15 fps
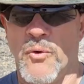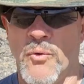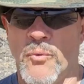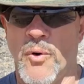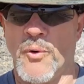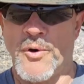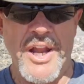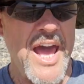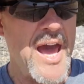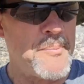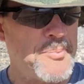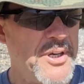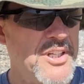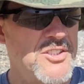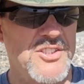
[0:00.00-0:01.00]
What would
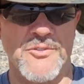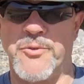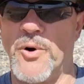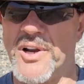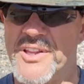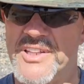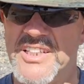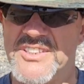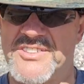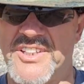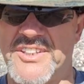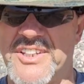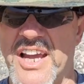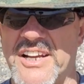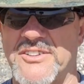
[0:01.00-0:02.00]
happen is if one of these
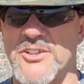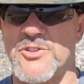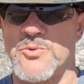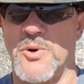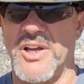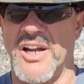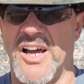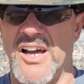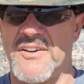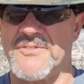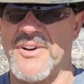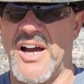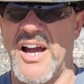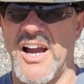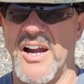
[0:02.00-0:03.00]
detectors went off,
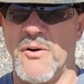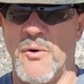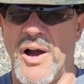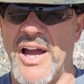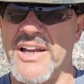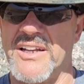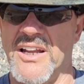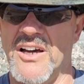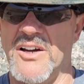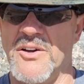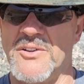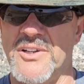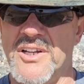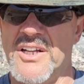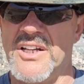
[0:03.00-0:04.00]
a higher wide
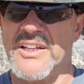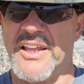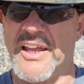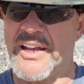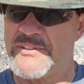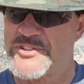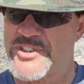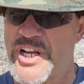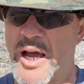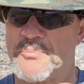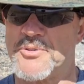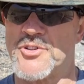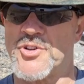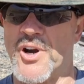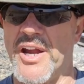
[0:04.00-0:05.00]
load, they'd have to stop
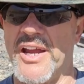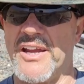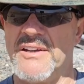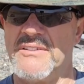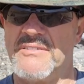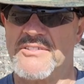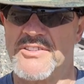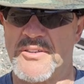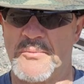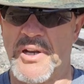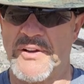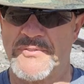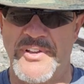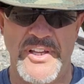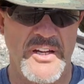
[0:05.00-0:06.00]
the train, someone would
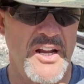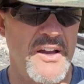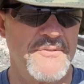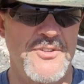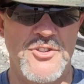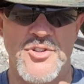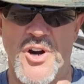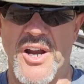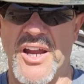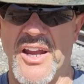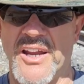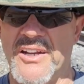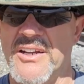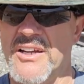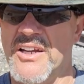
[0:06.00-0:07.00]
have to get off the
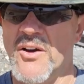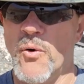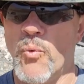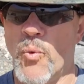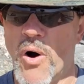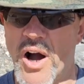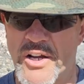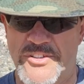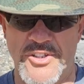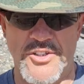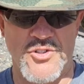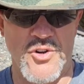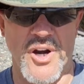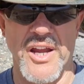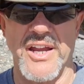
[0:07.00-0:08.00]
train, walk the
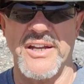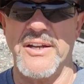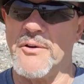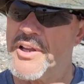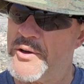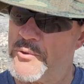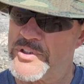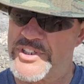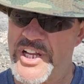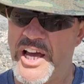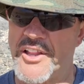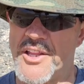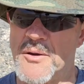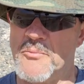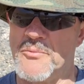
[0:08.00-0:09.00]
train. It would tell
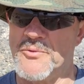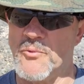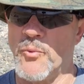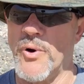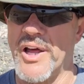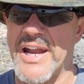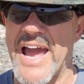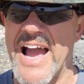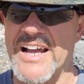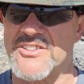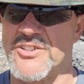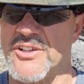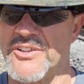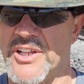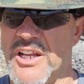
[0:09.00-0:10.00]
them what
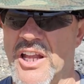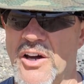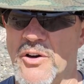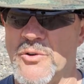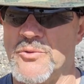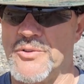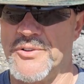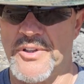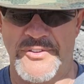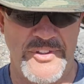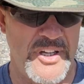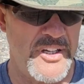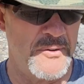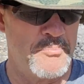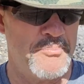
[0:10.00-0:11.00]
axle
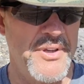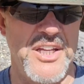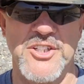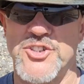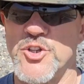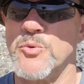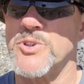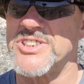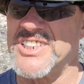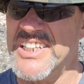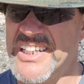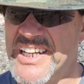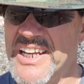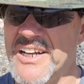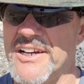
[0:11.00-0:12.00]
the issue was
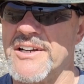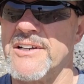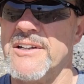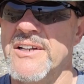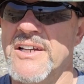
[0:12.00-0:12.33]
near.